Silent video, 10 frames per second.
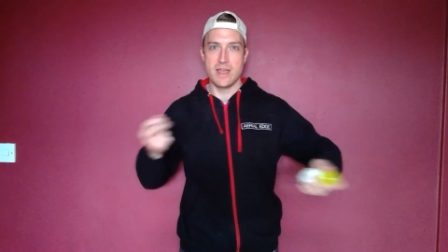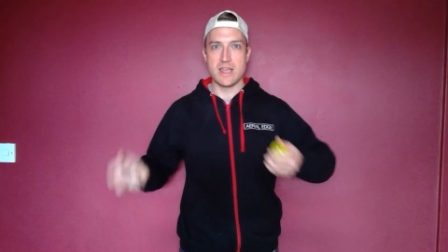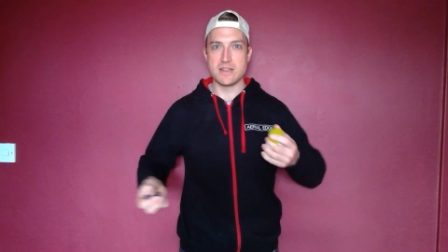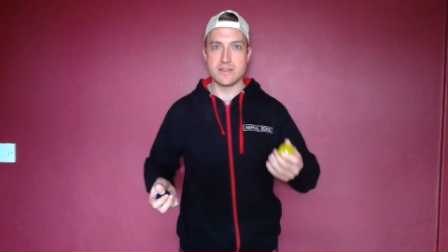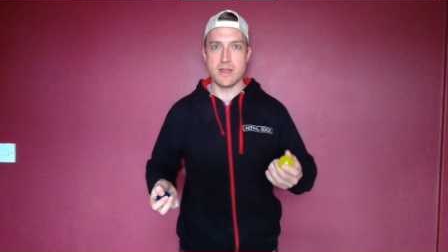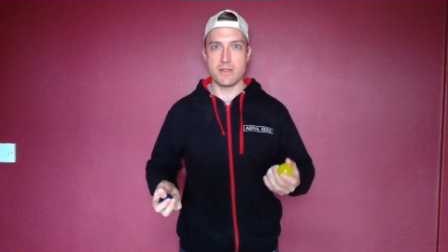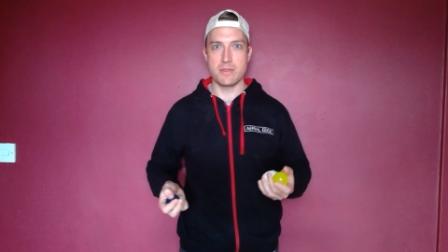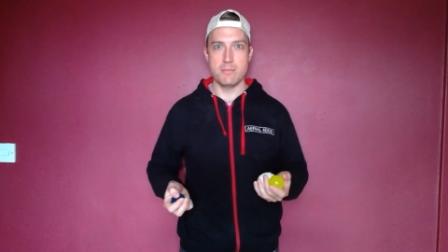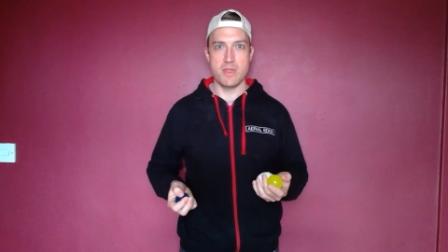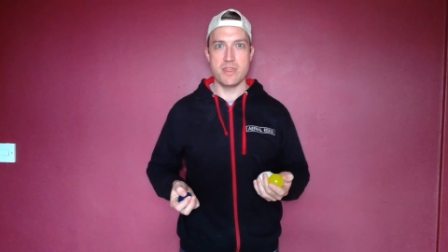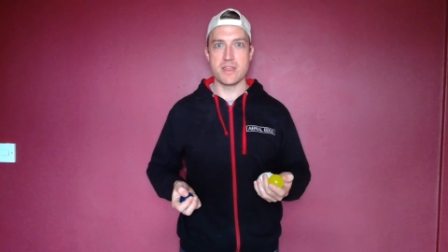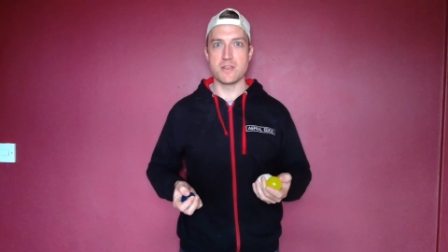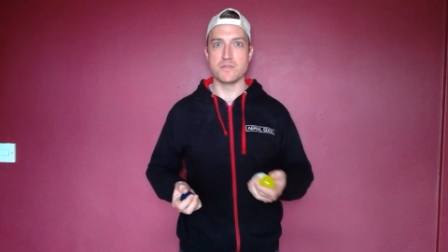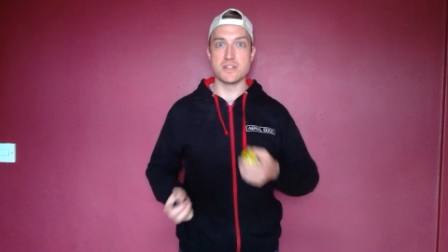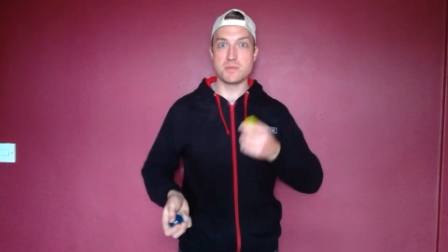into that thing
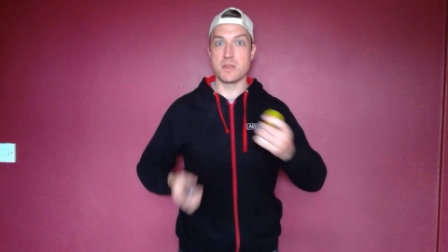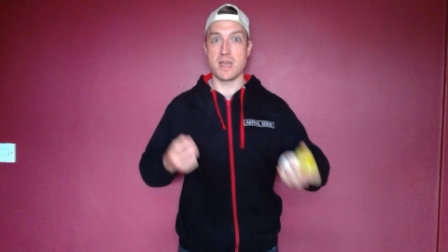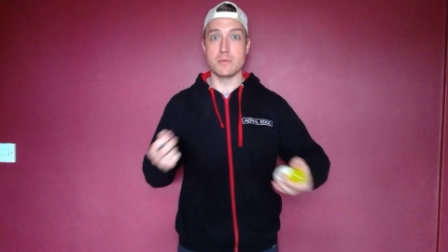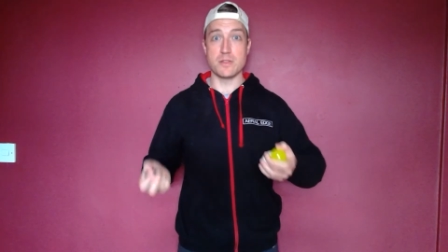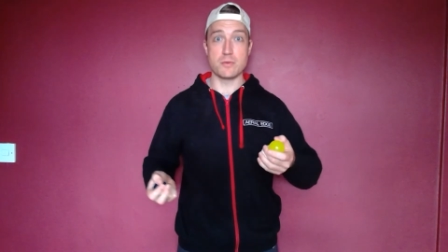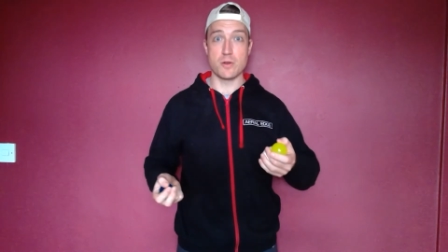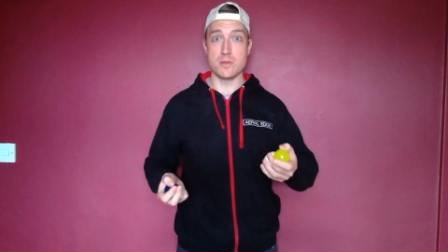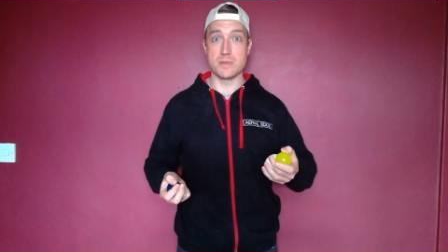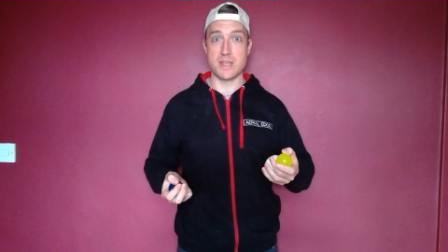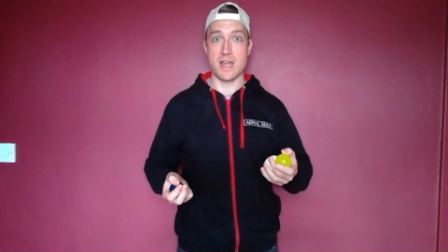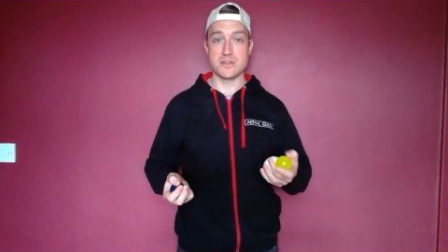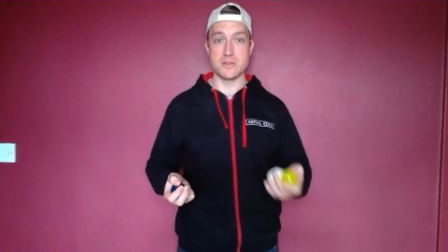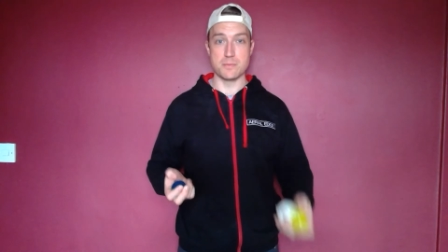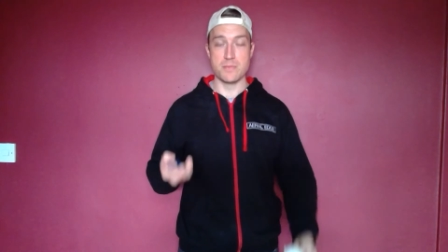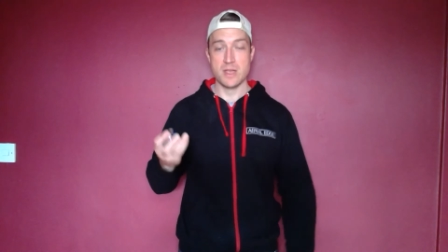of just being able to throw them and catch
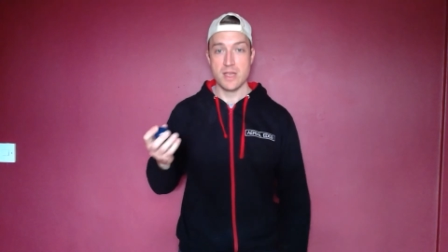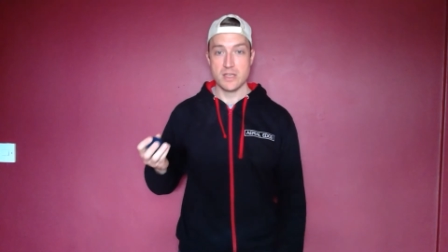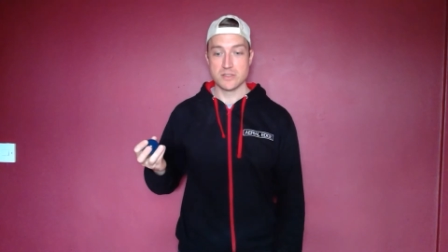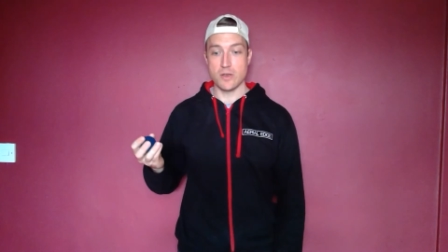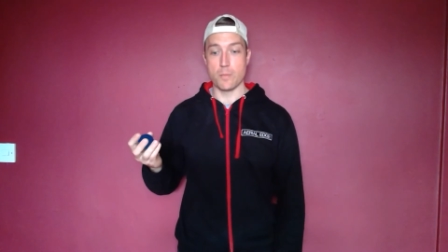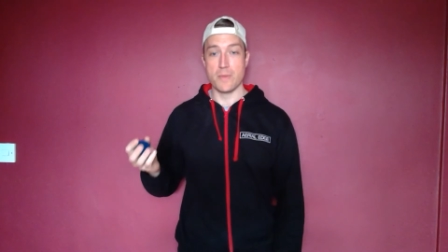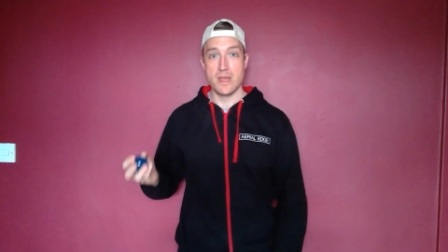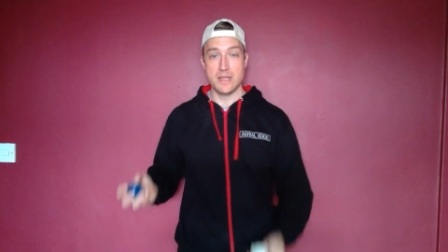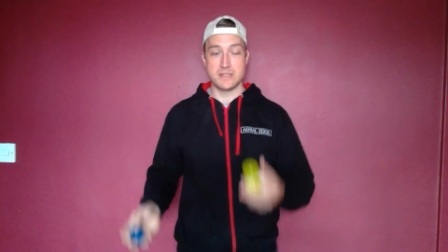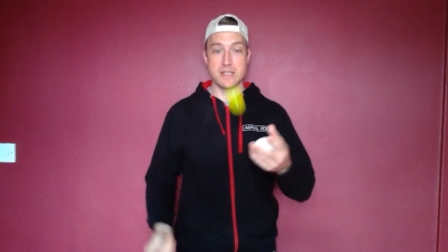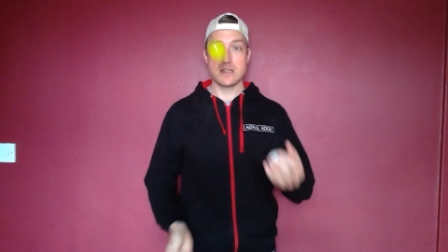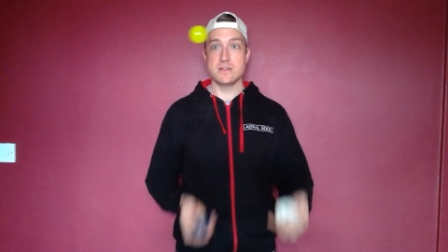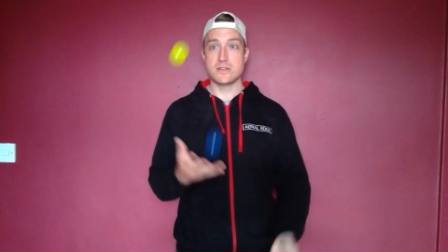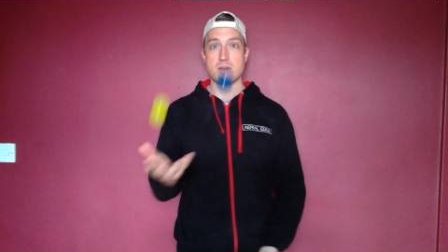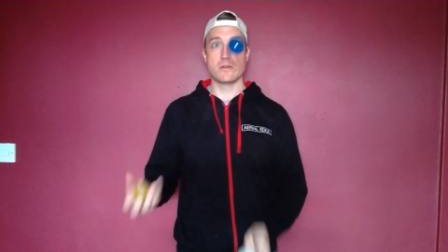them. So,
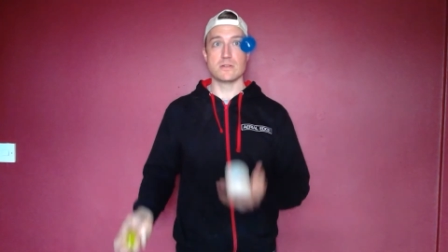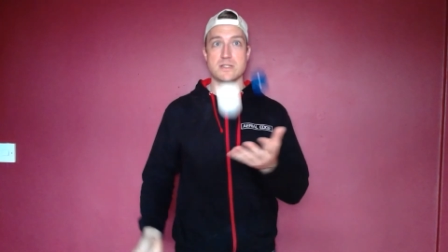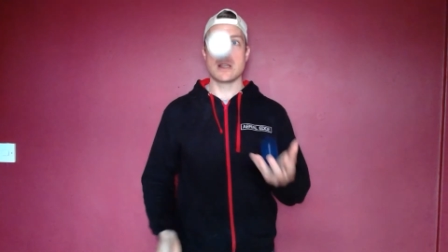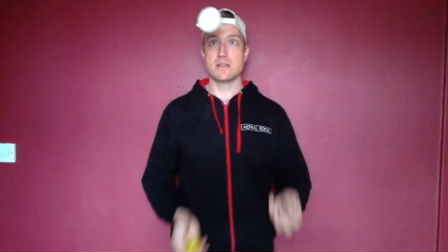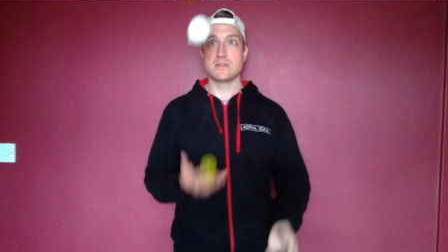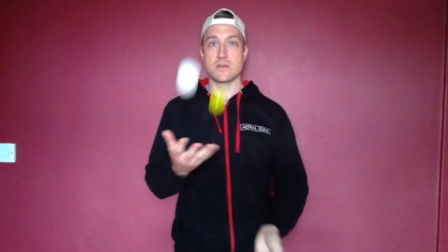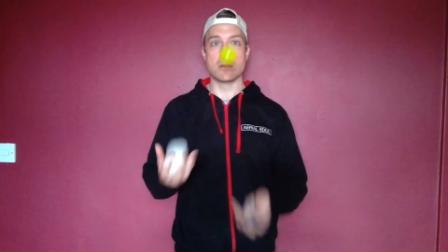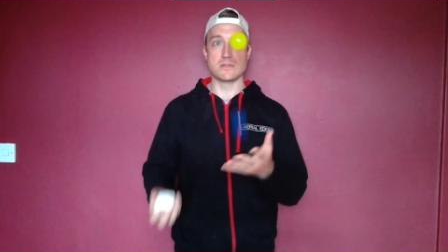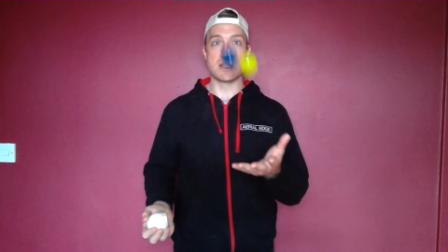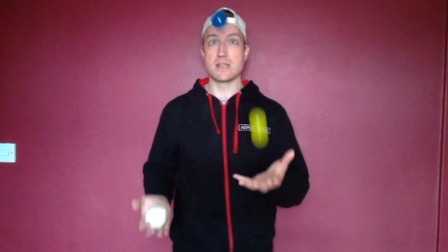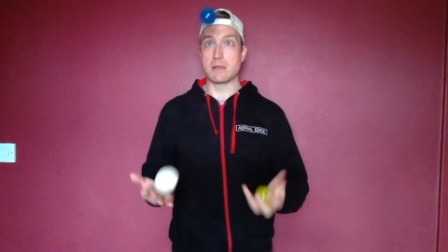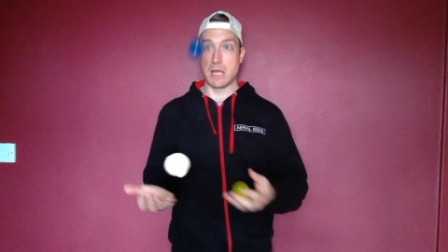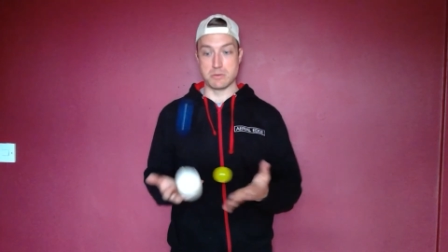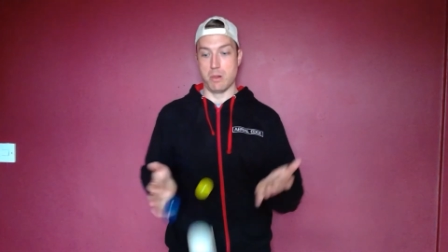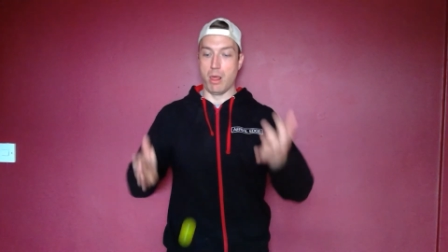ding dong, ding,
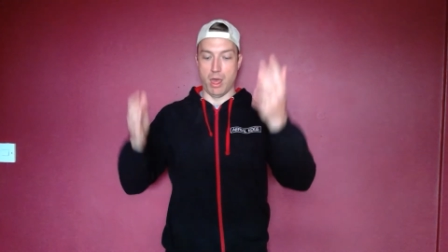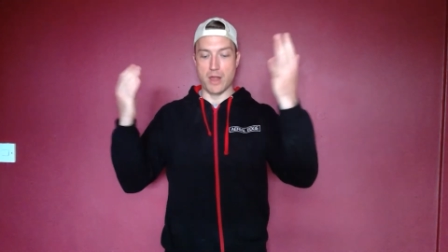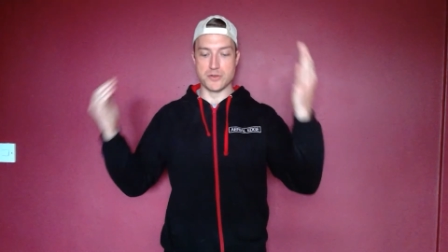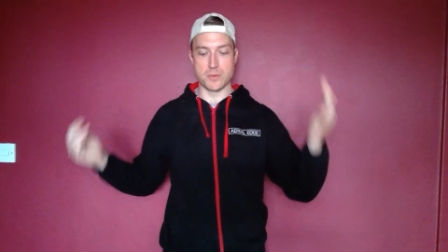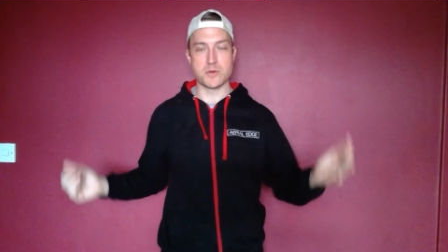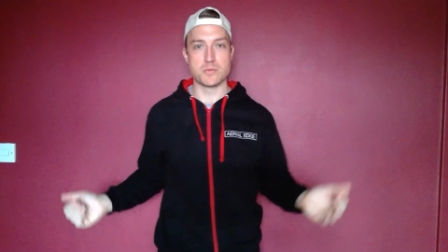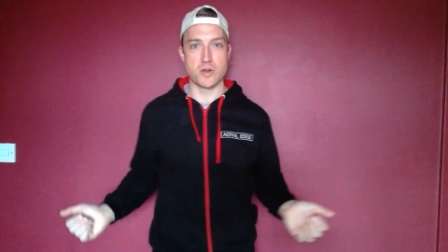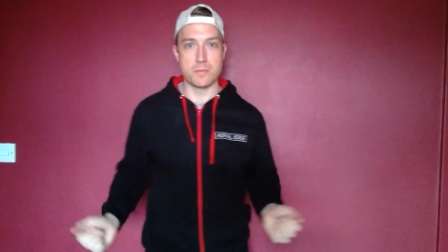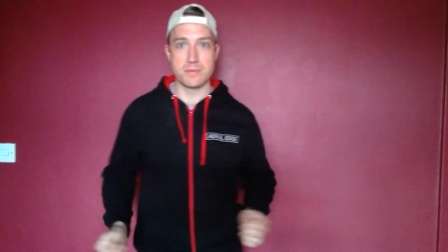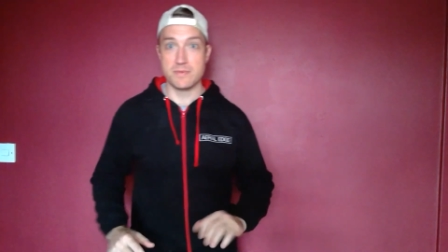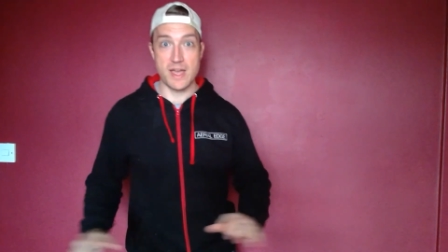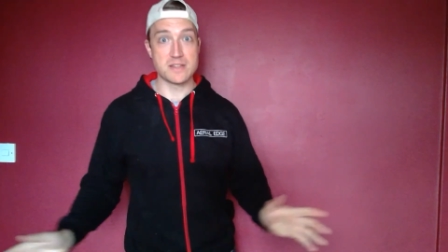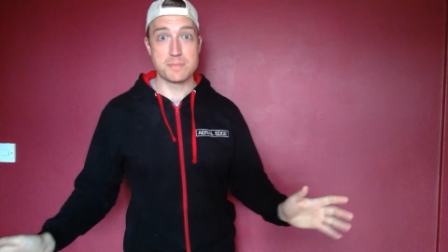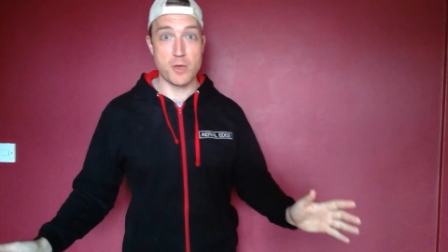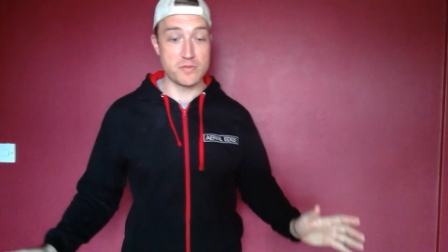catch, whoa, drop.
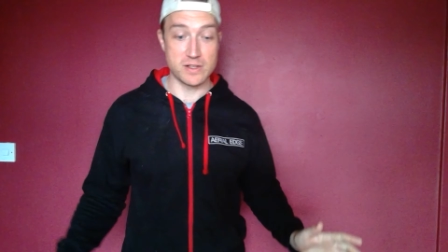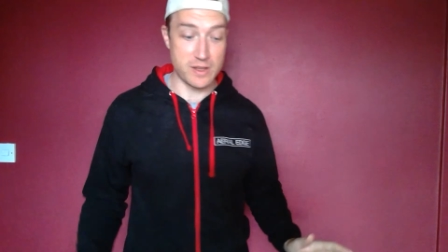That's perfectly